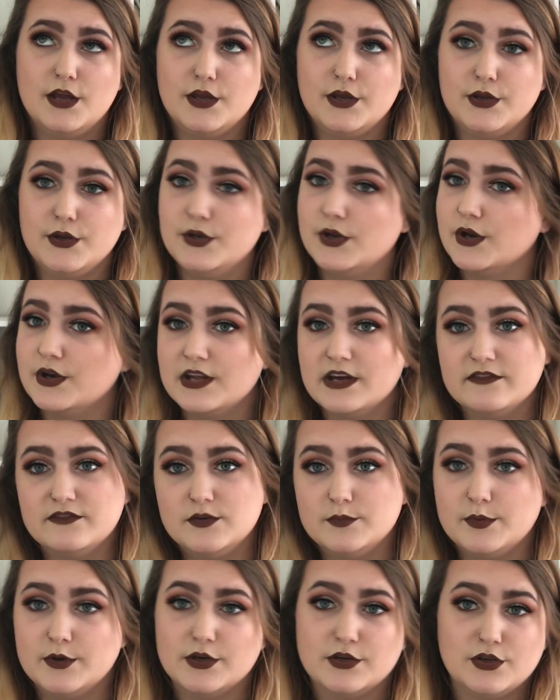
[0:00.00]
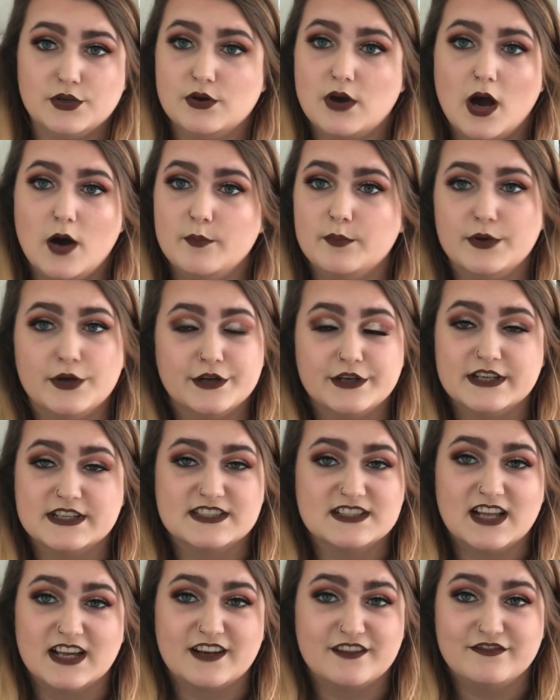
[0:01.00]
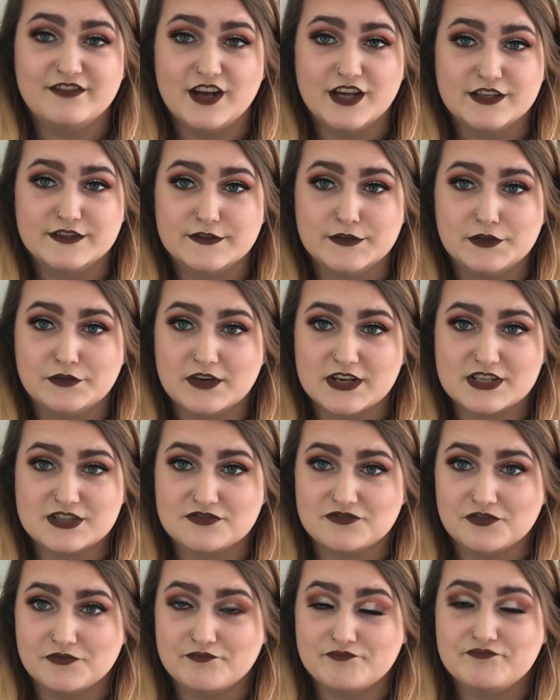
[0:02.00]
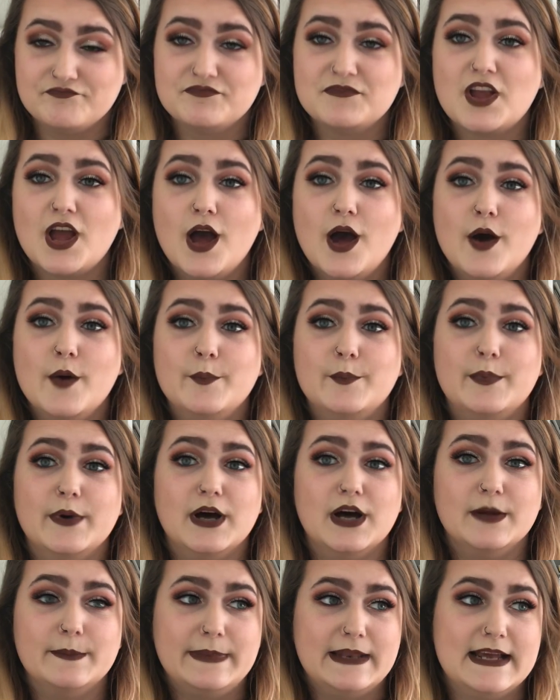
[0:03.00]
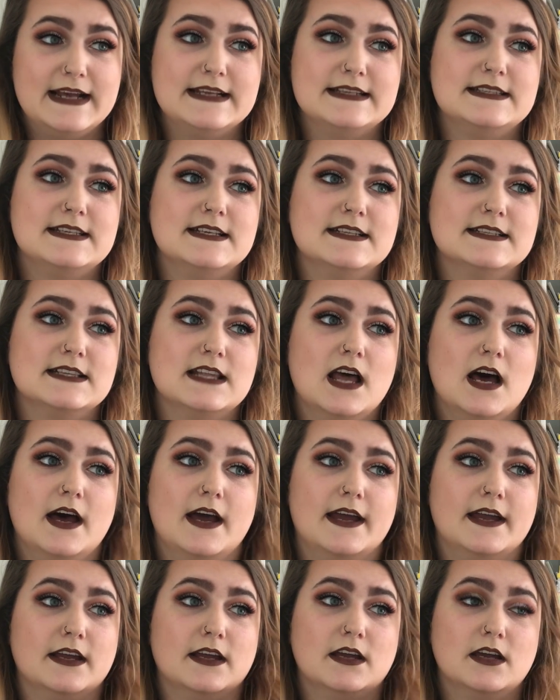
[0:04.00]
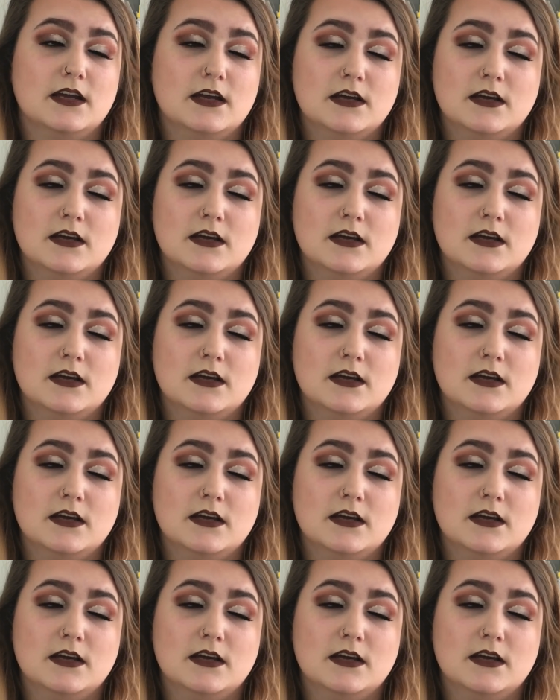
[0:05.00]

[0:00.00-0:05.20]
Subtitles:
you don't have to book, you can't book, it's like a fast food restaurant. But places like